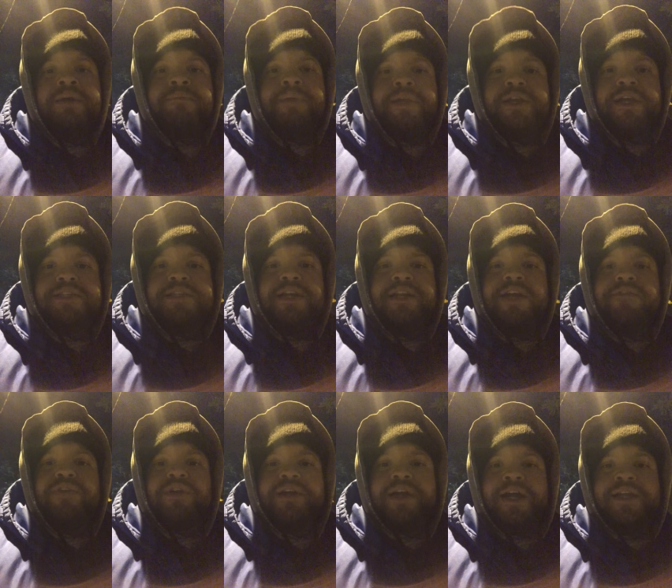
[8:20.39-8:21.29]
because they
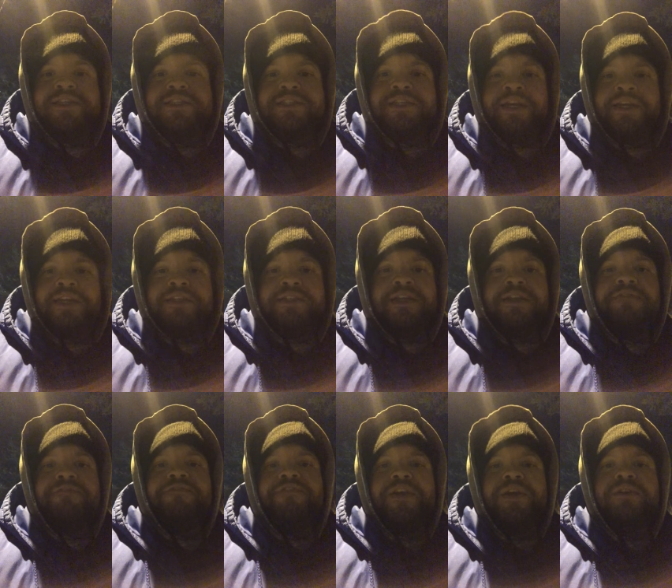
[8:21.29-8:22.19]
never got sick and
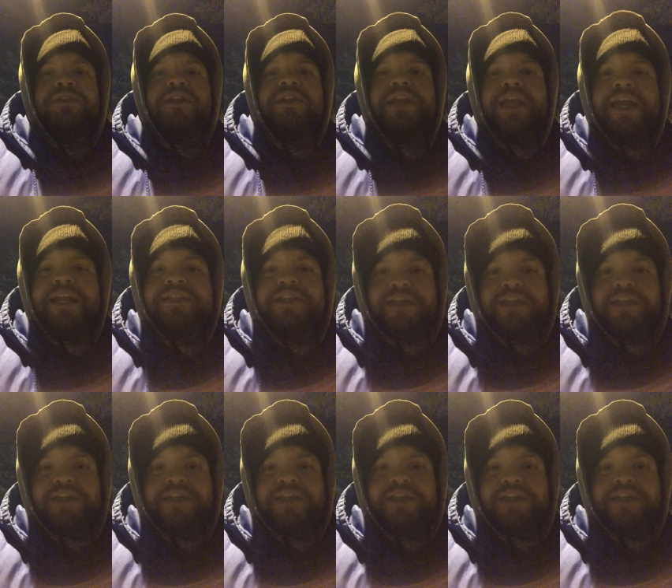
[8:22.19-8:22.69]
didn't feel the need